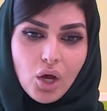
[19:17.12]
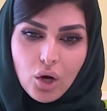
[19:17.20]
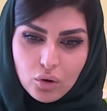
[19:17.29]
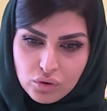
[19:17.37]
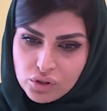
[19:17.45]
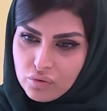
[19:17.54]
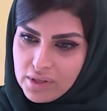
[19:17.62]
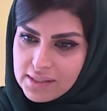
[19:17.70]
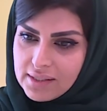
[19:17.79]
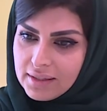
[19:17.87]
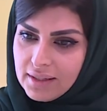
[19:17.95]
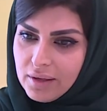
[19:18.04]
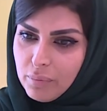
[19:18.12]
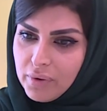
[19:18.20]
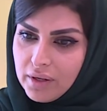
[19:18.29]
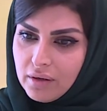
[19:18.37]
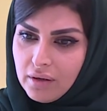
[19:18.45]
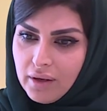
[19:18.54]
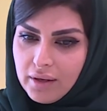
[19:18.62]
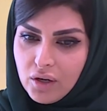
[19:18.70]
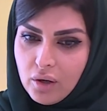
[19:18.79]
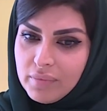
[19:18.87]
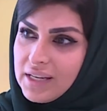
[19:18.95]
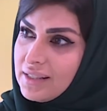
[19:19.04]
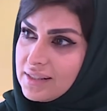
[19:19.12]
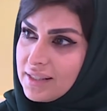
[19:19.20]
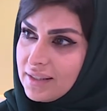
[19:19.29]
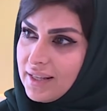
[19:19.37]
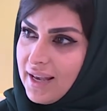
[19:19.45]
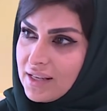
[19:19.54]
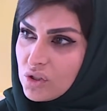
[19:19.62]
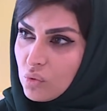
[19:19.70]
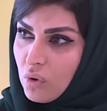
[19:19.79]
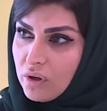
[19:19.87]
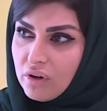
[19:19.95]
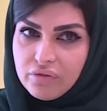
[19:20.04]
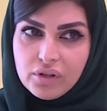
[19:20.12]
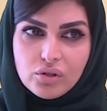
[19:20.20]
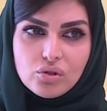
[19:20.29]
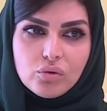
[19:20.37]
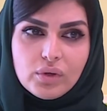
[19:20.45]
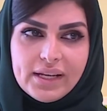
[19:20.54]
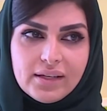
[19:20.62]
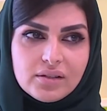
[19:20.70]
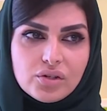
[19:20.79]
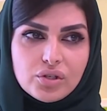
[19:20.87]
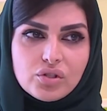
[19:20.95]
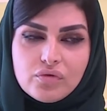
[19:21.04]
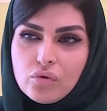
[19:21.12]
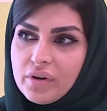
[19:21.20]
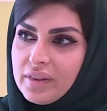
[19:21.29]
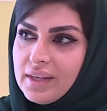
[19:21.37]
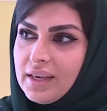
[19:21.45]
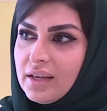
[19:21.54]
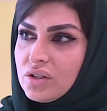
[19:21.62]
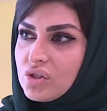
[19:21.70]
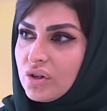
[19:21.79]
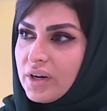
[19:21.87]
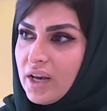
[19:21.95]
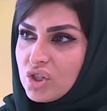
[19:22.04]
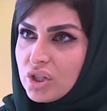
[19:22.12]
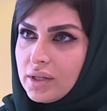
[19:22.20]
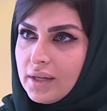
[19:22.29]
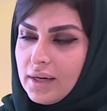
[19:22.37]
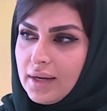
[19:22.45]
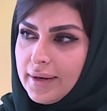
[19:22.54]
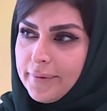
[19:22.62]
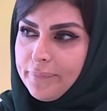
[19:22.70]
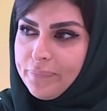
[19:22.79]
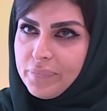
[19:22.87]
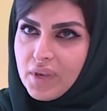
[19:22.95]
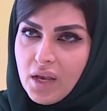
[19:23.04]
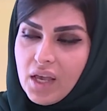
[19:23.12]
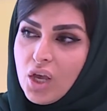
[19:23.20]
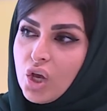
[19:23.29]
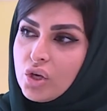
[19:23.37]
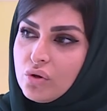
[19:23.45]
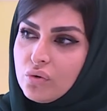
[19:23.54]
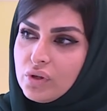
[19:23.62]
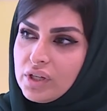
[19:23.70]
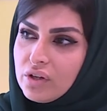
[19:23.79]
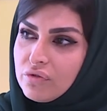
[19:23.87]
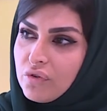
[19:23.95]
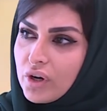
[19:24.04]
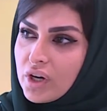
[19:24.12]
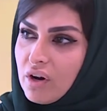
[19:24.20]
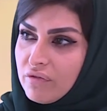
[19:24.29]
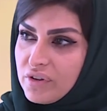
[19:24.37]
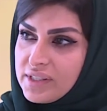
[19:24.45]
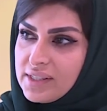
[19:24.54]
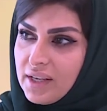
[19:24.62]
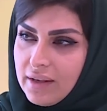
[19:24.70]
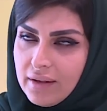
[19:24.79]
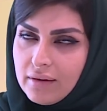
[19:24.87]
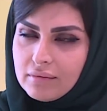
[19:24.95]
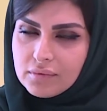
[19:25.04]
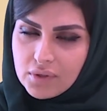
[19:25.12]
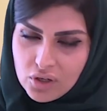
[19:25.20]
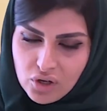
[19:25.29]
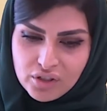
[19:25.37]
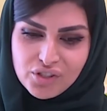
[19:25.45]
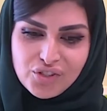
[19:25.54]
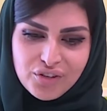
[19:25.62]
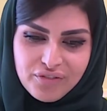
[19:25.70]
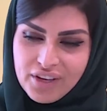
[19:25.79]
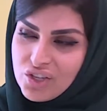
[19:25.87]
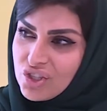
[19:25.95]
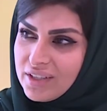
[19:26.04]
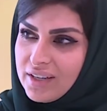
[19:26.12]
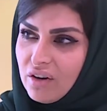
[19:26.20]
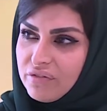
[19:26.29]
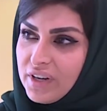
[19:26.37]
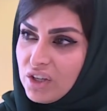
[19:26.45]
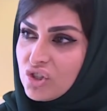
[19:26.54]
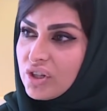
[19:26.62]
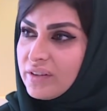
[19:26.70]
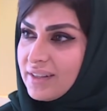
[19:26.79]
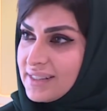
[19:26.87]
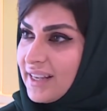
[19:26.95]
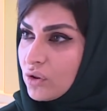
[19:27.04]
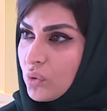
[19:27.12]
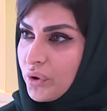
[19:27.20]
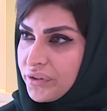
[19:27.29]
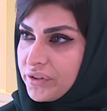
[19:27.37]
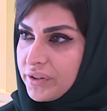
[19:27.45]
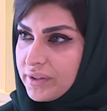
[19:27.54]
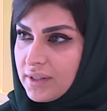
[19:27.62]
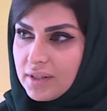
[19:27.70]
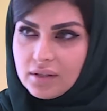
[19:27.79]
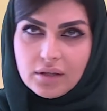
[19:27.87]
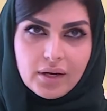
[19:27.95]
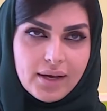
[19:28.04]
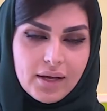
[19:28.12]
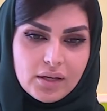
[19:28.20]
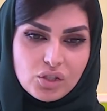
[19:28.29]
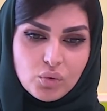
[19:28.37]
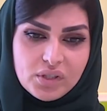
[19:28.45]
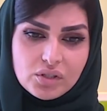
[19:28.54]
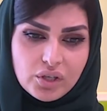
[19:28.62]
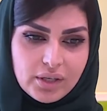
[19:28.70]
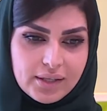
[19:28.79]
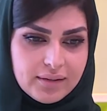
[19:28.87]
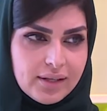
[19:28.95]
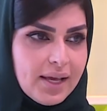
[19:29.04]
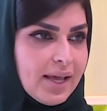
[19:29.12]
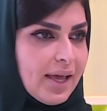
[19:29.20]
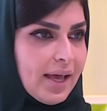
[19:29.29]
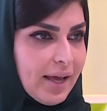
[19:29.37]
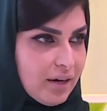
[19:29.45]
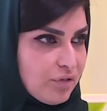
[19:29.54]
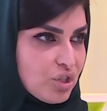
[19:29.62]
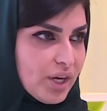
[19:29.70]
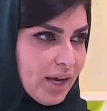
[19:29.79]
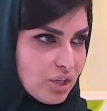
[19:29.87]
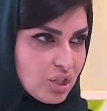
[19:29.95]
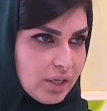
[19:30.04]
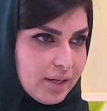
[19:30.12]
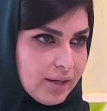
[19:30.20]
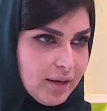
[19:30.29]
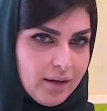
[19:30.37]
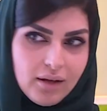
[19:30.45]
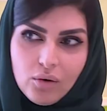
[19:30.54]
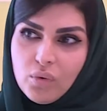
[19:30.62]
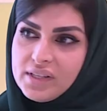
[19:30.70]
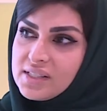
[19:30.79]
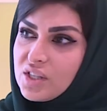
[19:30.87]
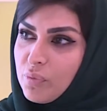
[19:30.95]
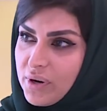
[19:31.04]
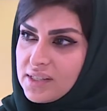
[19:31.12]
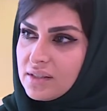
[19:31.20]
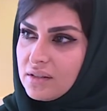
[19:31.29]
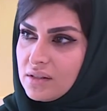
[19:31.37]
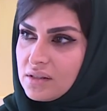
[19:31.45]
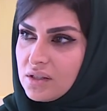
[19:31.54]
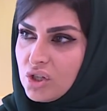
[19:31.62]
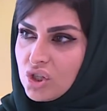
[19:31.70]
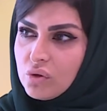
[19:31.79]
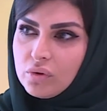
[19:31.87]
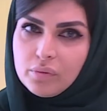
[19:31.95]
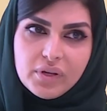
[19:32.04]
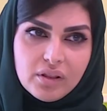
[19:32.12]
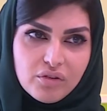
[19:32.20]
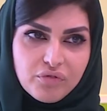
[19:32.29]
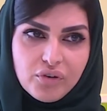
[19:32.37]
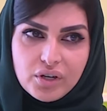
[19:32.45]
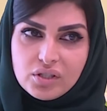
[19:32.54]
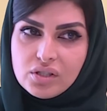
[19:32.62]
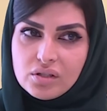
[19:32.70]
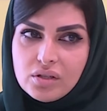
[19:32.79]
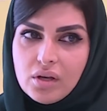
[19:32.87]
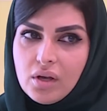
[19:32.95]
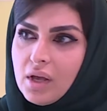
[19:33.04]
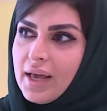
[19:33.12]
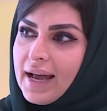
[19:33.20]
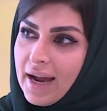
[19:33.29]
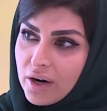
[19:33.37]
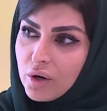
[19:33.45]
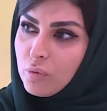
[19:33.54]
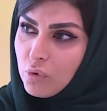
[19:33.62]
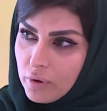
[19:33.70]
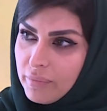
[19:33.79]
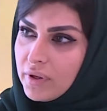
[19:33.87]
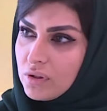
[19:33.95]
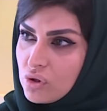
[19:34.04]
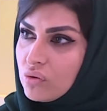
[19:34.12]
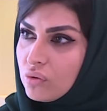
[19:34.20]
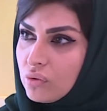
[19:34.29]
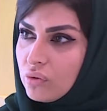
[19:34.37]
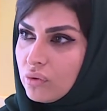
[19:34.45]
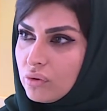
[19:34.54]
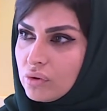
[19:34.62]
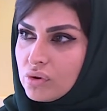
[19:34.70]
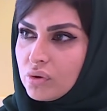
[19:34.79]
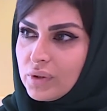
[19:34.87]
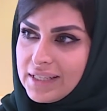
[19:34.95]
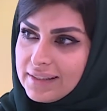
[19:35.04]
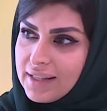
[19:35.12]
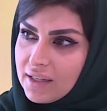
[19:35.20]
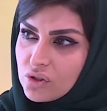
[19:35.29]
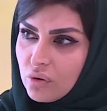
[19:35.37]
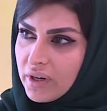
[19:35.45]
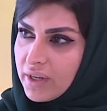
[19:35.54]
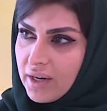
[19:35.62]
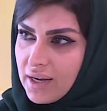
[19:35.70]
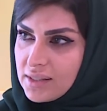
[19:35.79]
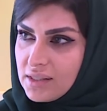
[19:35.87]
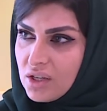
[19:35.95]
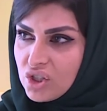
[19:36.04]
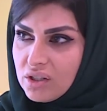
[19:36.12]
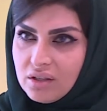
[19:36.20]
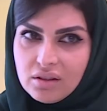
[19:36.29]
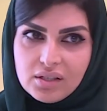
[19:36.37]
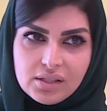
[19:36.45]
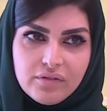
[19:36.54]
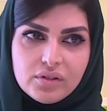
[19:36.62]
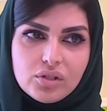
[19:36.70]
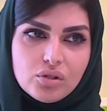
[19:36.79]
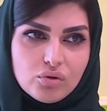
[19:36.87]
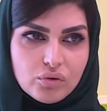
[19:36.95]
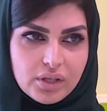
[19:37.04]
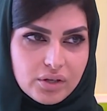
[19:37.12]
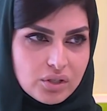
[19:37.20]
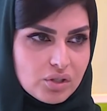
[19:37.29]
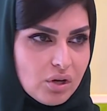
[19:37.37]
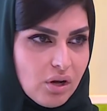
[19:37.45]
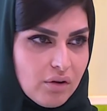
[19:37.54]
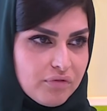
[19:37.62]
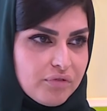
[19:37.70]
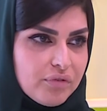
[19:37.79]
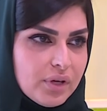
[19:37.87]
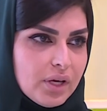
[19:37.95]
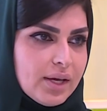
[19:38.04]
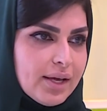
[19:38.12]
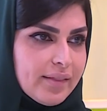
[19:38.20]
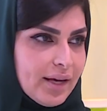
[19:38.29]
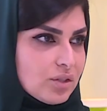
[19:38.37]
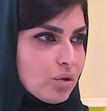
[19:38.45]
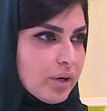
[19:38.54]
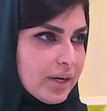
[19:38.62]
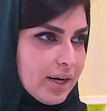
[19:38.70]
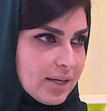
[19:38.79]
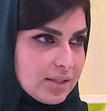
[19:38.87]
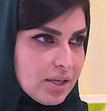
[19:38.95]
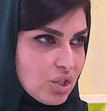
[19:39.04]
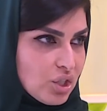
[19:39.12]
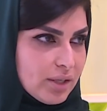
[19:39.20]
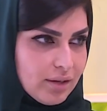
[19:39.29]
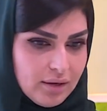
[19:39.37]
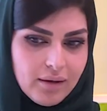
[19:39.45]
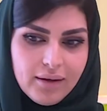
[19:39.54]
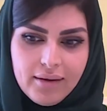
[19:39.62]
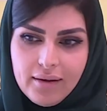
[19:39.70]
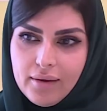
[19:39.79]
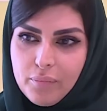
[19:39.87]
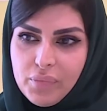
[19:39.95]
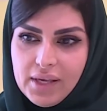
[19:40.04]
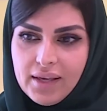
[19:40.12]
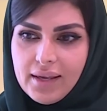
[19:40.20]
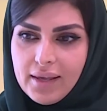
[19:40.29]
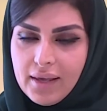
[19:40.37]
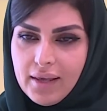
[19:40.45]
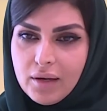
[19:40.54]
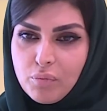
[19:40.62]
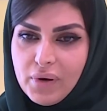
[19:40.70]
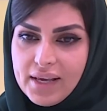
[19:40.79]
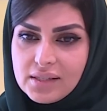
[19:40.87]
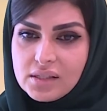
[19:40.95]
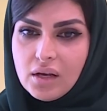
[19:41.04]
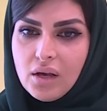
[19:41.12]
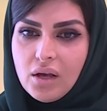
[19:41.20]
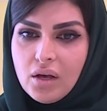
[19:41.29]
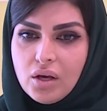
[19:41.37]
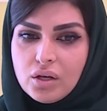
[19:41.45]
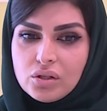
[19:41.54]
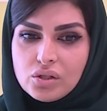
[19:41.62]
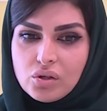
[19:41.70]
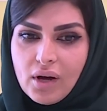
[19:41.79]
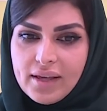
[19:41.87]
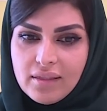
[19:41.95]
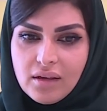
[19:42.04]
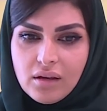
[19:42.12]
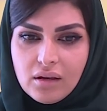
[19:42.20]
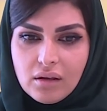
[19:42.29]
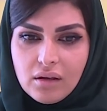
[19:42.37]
who's recently been nominated as one of the 2 leaders for the International Union for Conservation of Nature that's headquartered in Switzerland. And if she actually wins the presidency, she will be the first Arab woman to lead that organization in the 72 years of that organization being in place. So I think